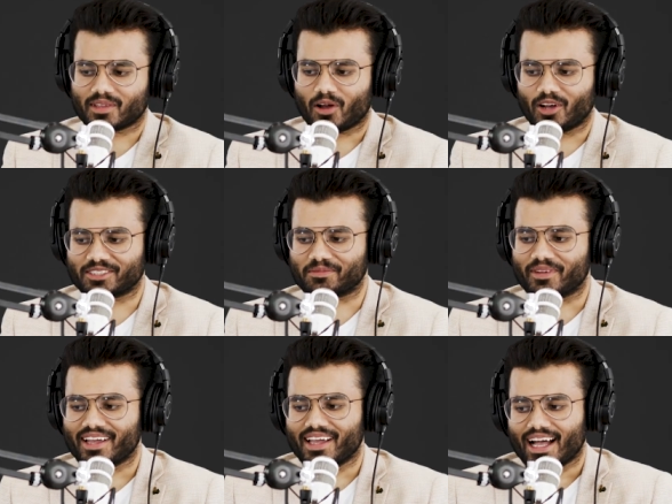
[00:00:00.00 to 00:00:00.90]
Awesome.
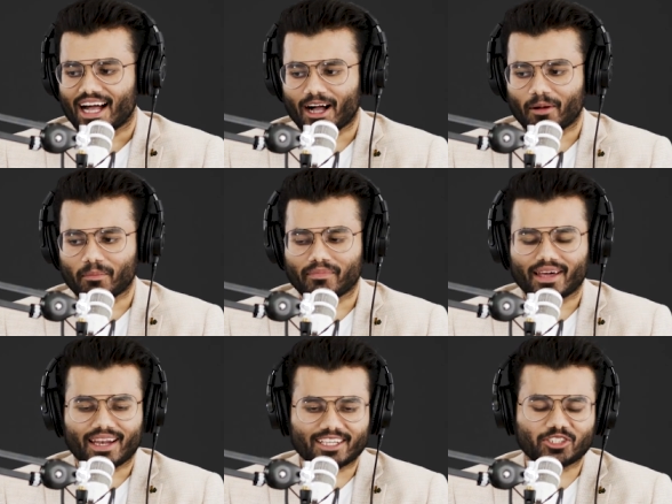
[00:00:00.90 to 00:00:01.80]
Um,
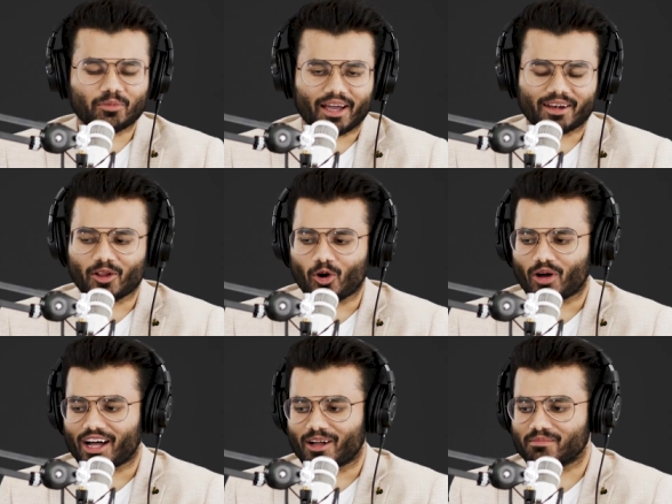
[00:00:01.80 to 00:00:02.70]
and as you might know,
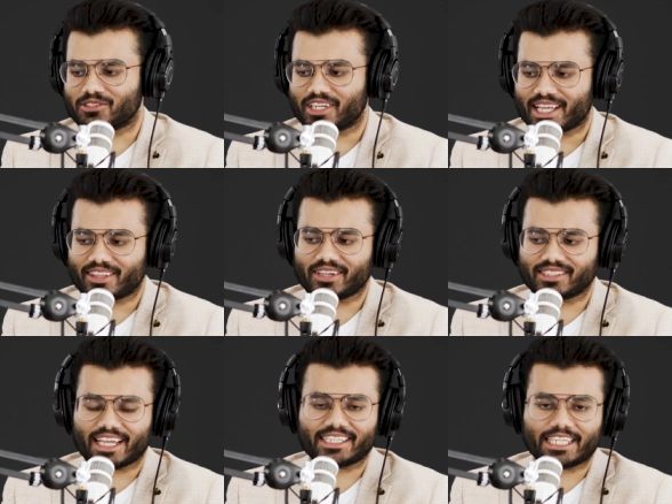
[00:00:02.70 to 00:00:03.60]
um, today there
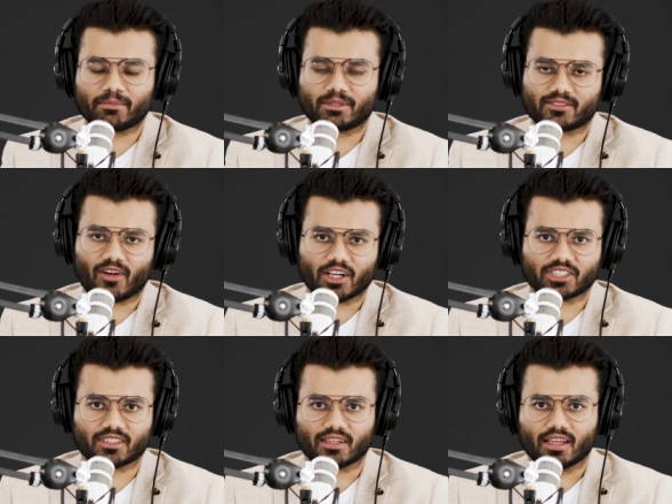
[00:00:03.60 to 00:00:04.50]
is a deep
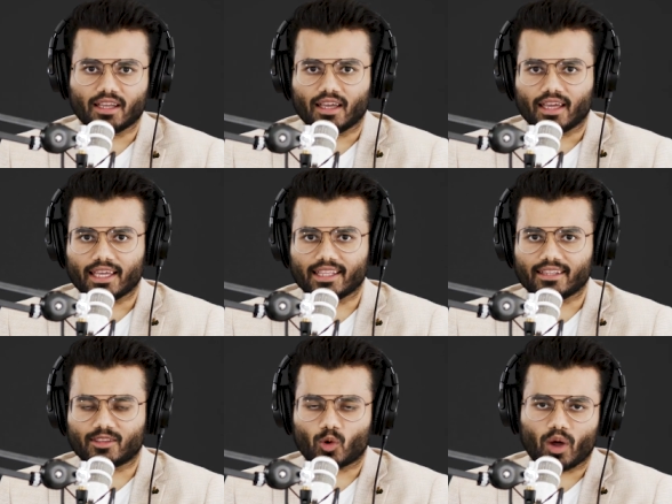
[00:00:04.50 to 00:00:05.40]
dysfunction
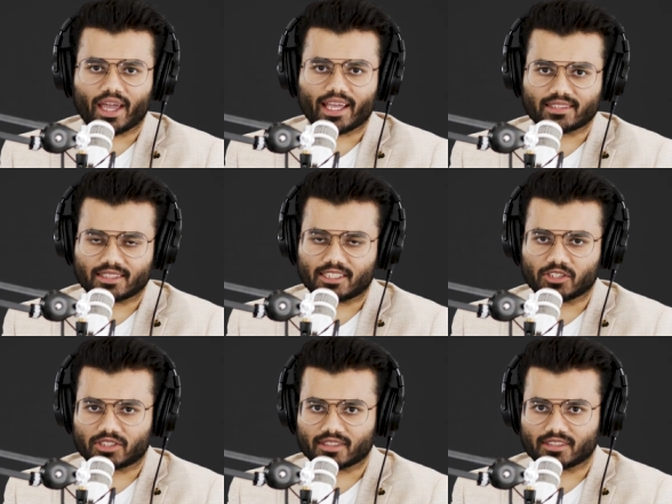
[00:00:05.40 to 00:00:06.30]
in the way
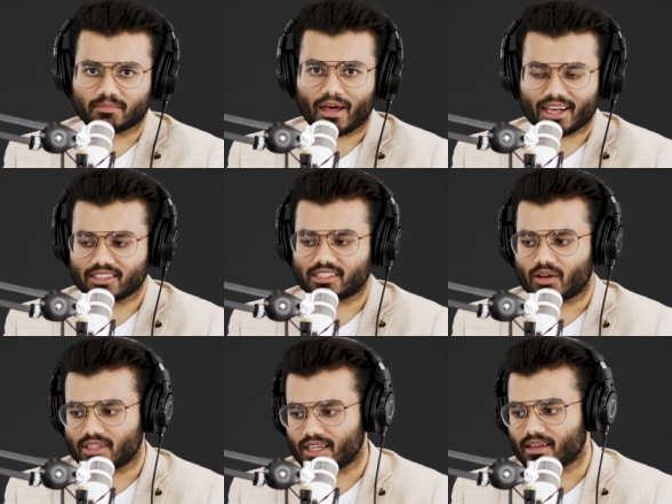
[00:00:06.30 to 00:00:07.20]
institutions manage
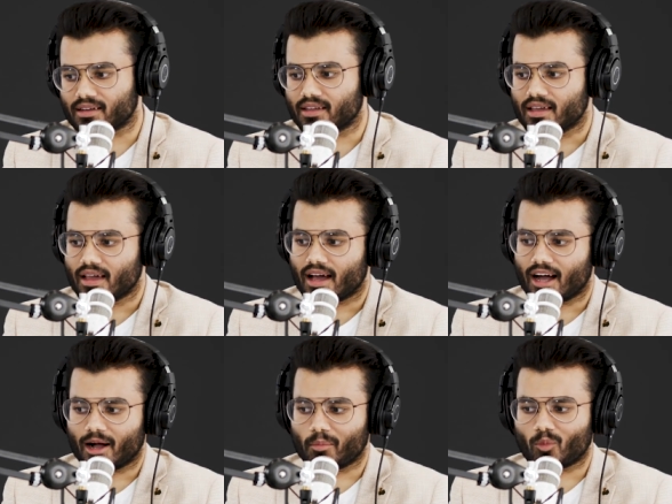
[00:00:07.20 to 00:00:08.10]
our data.
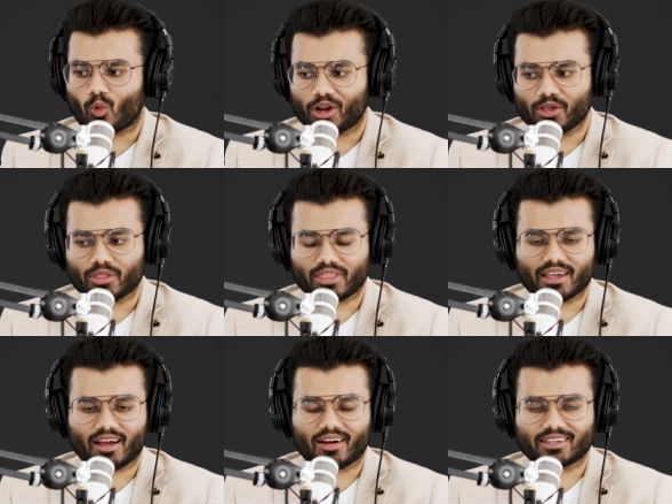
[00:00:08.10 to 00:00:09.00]
Um, what do you
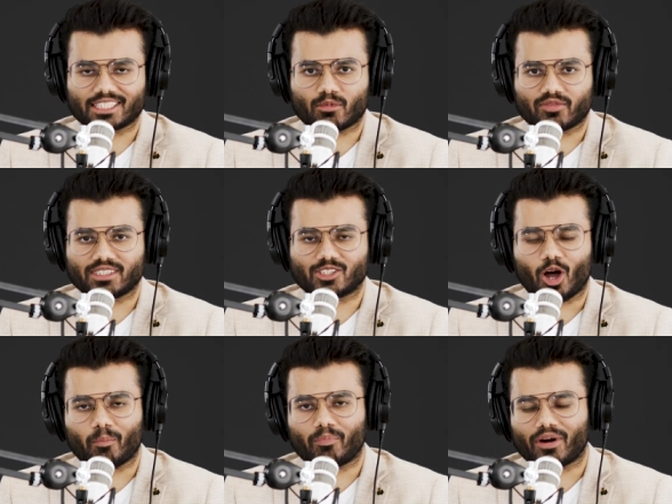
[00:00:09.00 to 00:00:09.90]
think are some of the
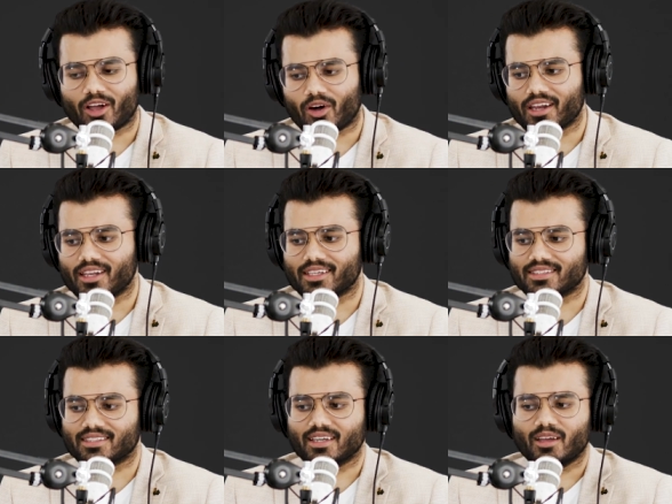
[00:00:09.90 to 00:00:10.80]
top
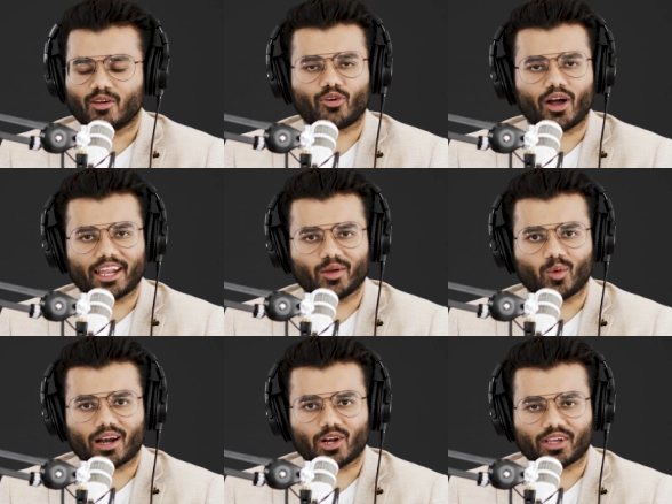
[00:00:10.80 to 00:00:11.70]
priorities for
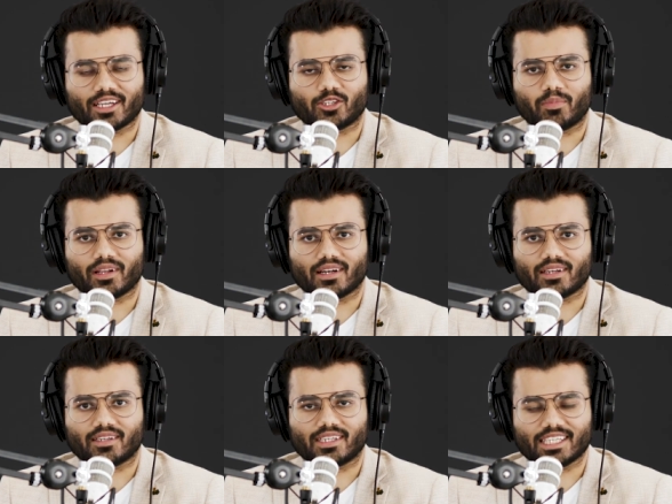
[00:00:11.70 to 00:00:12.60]
anyone looking to
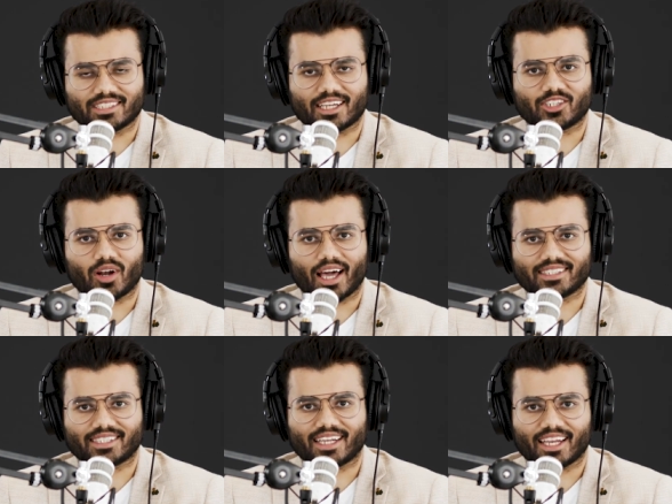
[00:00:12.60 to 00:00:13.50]
build
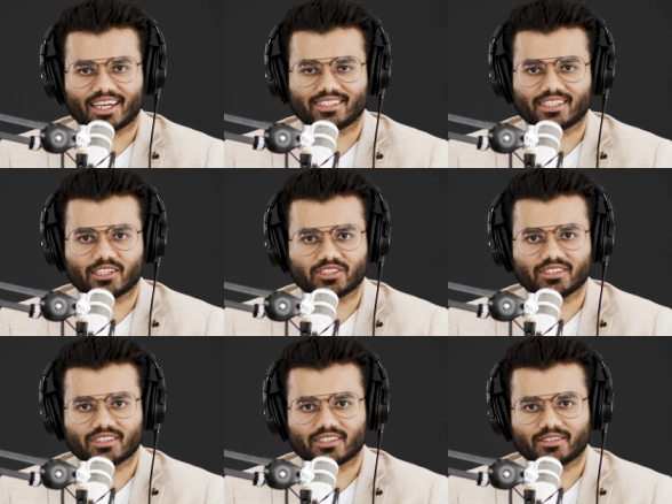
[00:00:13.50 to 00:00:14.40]
decentralized identity
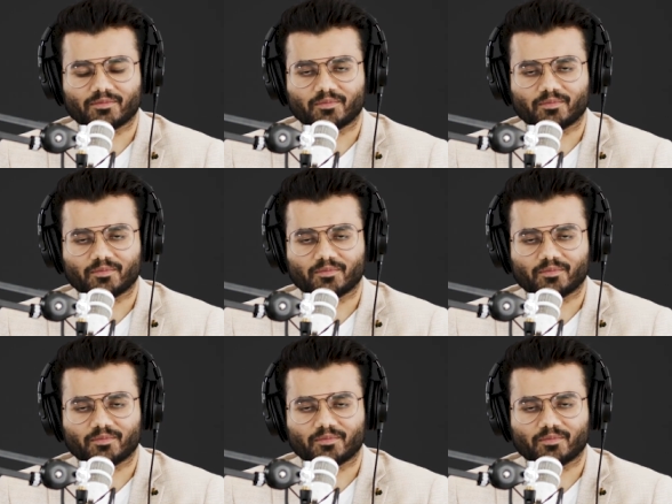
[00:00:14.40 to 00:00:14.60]
solutions?